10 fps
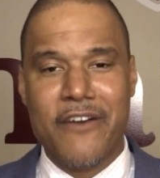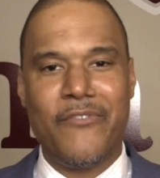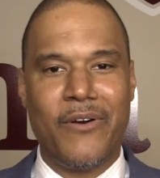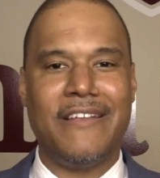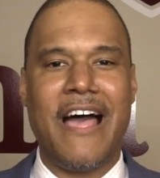
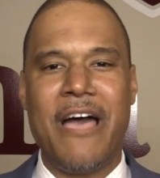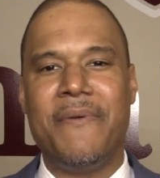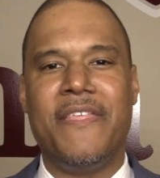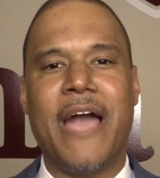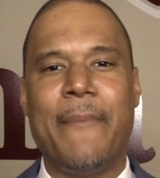for allowing
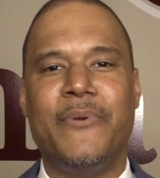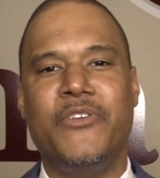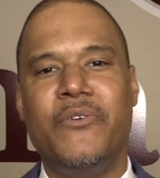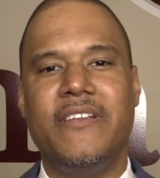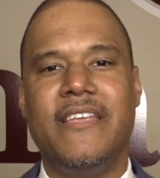me the
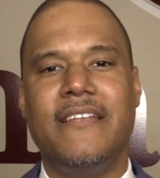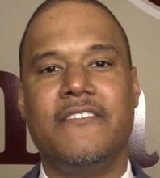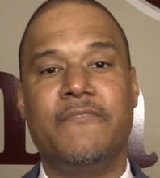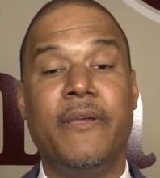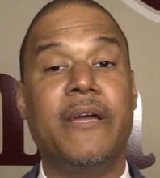opportunity
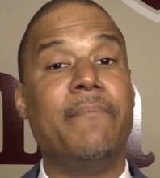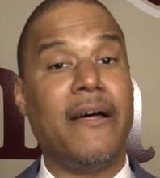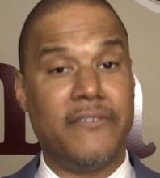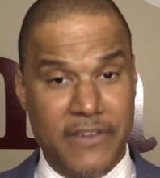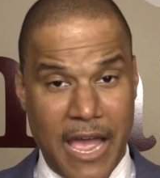to speak
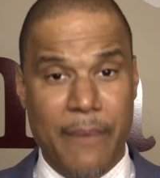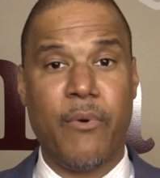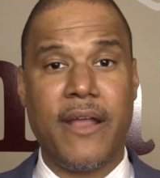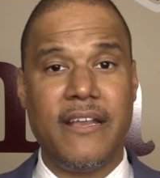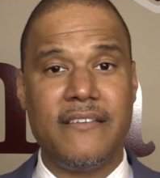about job
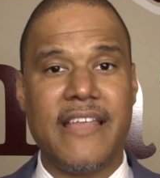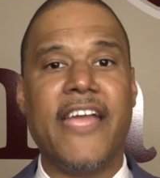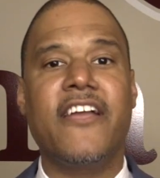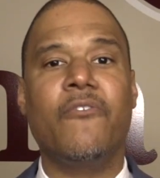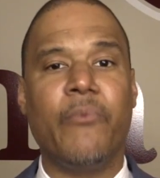readiness
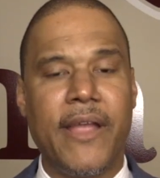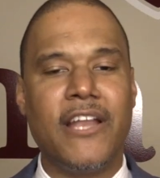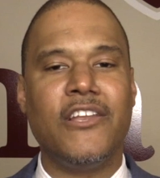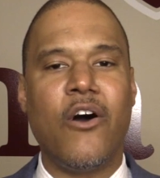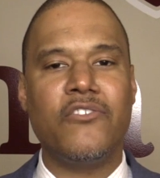and
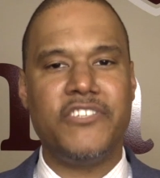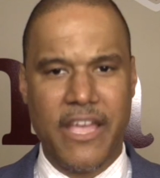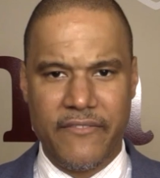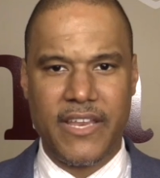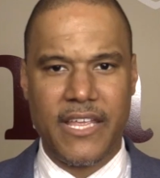career
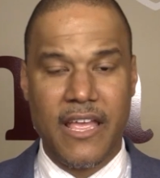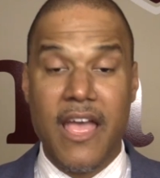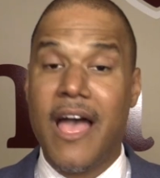longevity,